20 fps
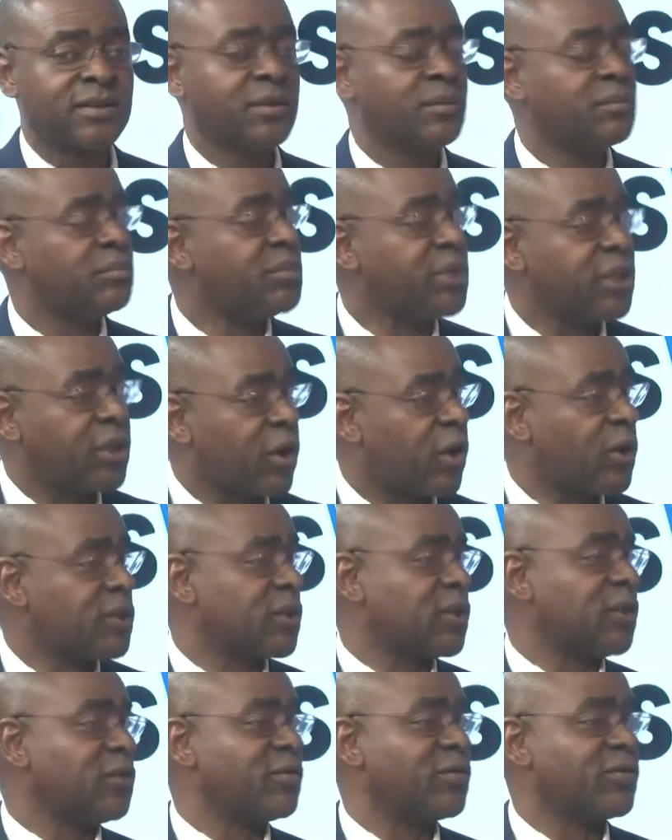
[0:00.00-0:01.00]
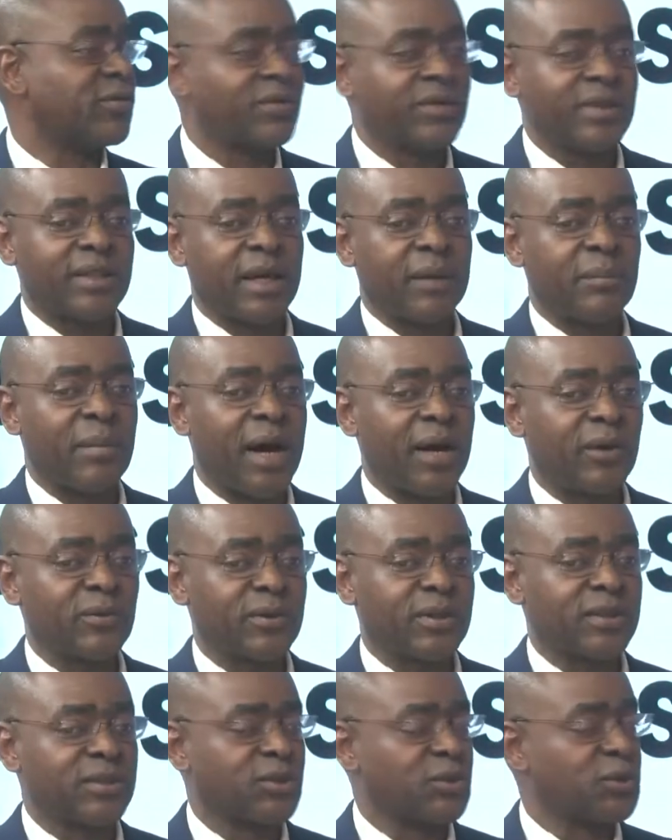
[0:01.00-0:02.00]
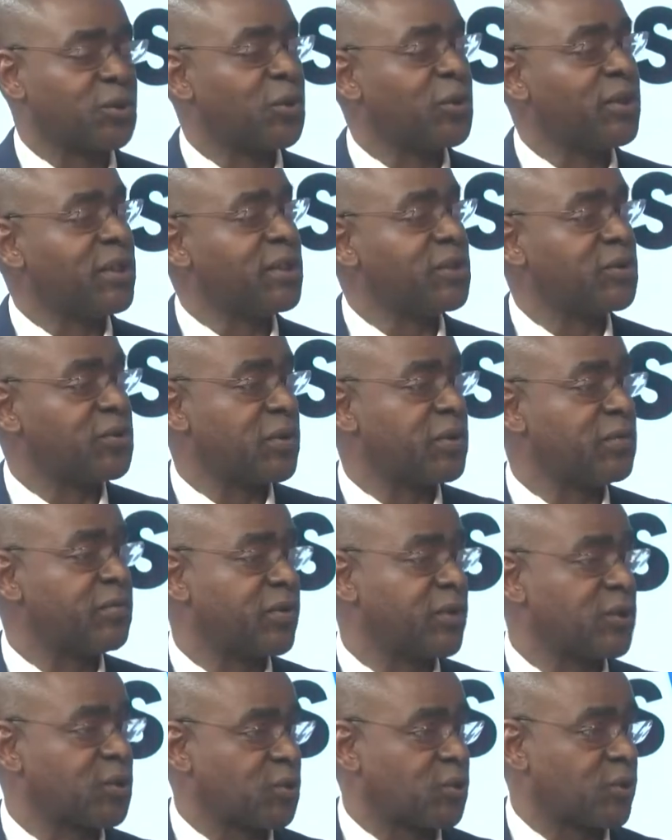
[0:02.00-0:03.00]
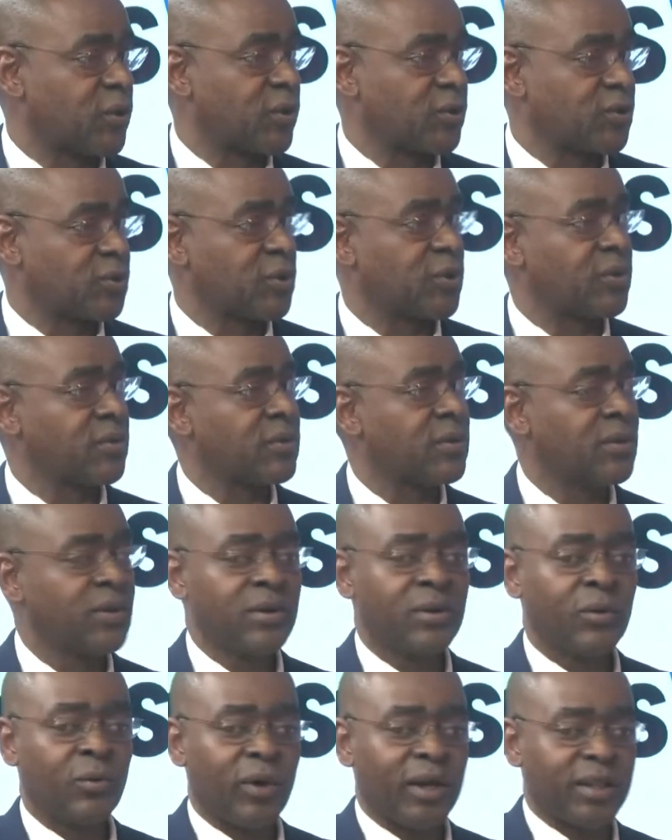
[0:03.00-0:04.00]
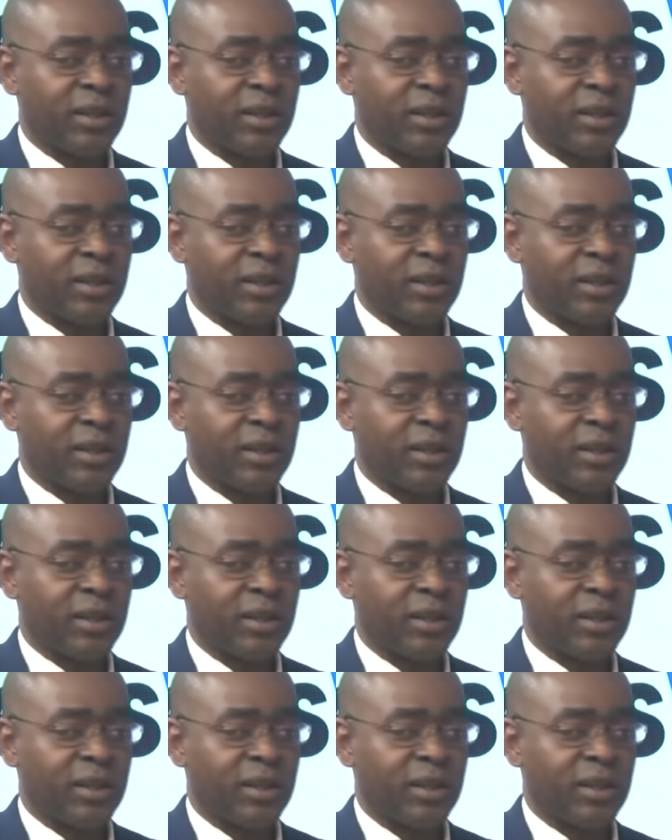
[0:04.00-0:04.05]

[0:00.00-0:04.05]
because of the amount that's going into infrastructure, whether